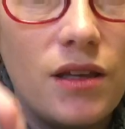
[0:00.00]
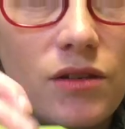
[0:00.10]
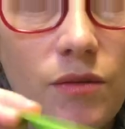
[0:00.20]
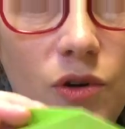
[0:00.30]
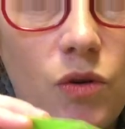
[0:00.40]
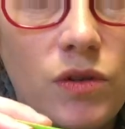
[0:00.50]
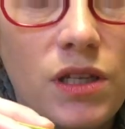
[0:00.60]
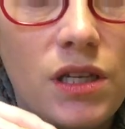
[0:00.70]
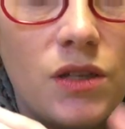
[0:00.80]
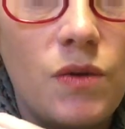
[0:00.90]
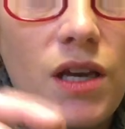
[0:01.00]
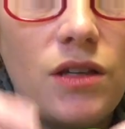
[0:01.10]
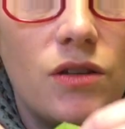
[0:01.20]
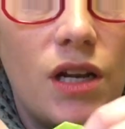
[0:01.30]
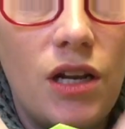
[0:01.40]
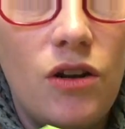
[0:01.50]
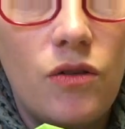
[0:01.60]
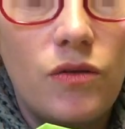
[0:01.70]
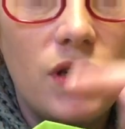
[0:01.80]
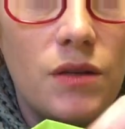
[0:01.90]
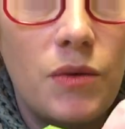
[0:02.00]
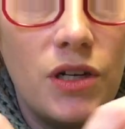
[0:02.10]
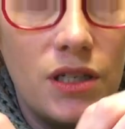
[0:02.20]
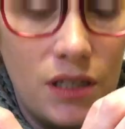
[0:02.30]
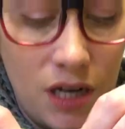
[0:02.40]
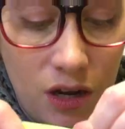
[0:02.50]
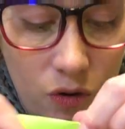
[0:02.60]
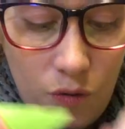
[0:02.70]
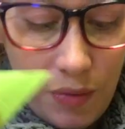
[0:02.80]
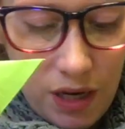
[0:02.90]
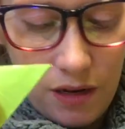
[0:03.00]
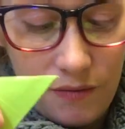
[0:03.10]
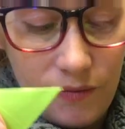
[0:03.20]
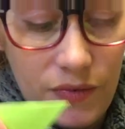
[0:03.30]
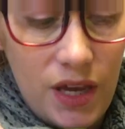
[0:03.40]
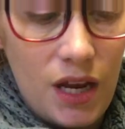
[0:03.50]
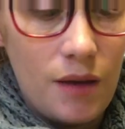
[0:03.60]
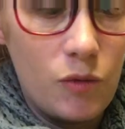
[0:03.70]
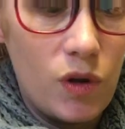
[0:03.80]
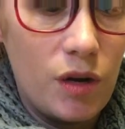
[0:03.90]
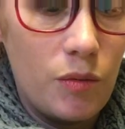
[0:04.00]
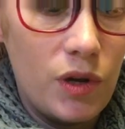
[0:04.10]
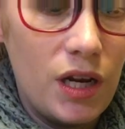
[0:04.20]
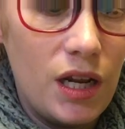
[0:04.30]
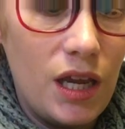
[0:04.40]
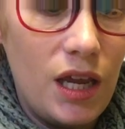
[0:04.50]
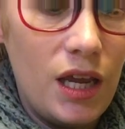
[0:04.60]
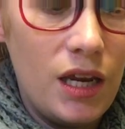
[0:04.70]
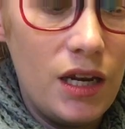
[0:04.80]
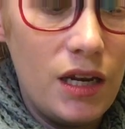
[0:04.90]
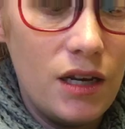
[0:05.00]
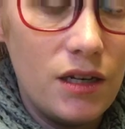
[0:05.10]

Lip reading: So I'm going to hold it this way so that I know this part does not open. And I'm going to put it into